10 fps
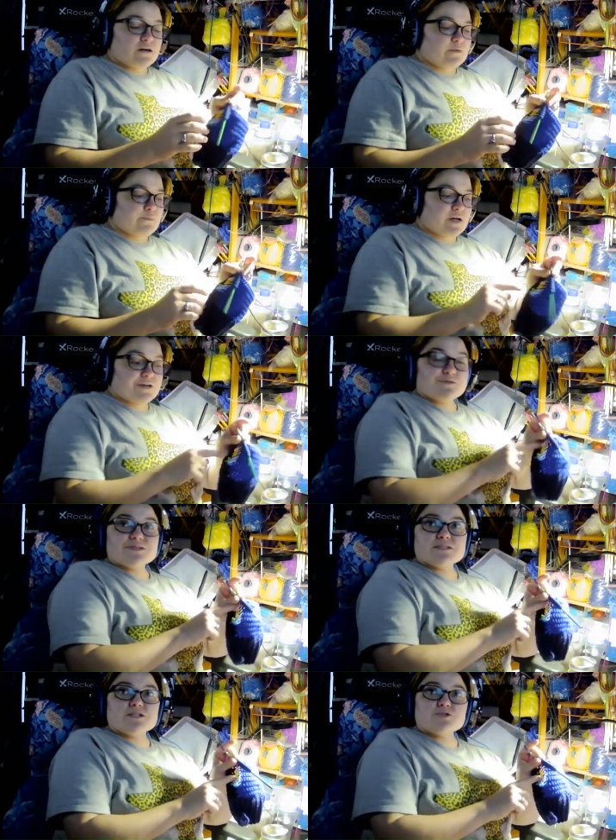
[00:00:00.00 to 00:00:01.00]
I
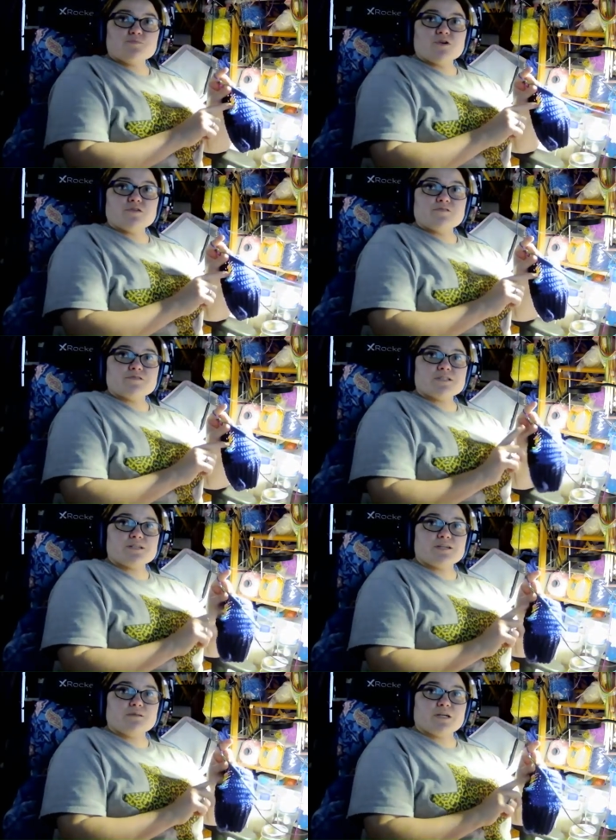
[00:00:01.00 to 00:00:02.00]
use stitch markers
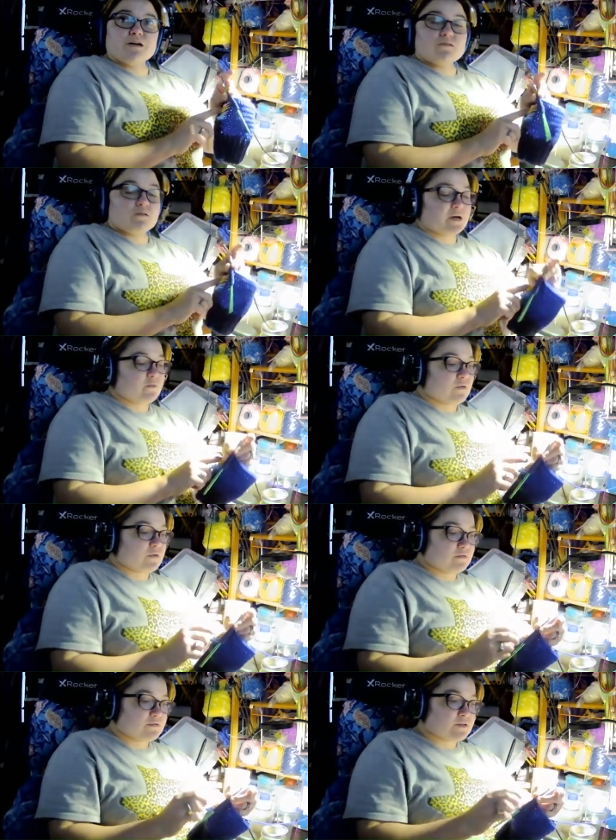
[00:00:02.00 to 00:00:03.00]
to keep count on my
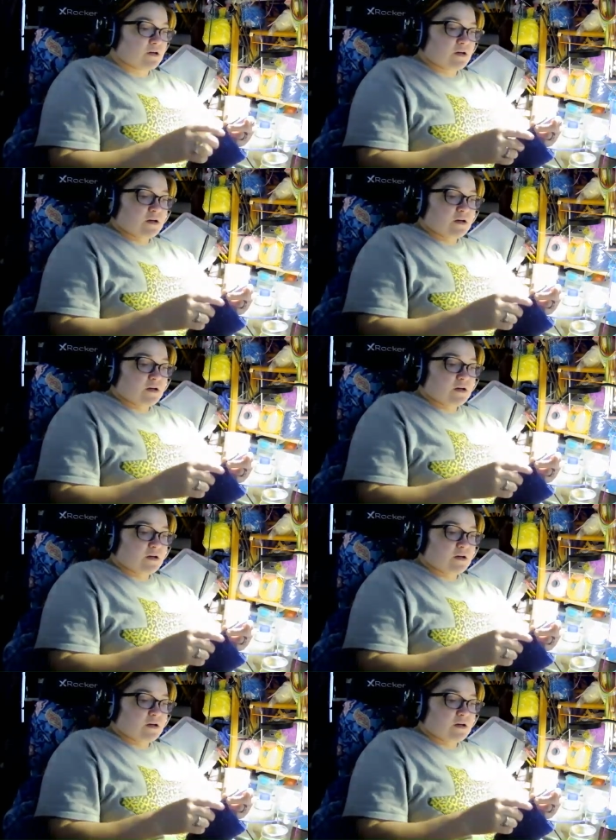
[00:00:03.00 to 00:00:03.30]
rows.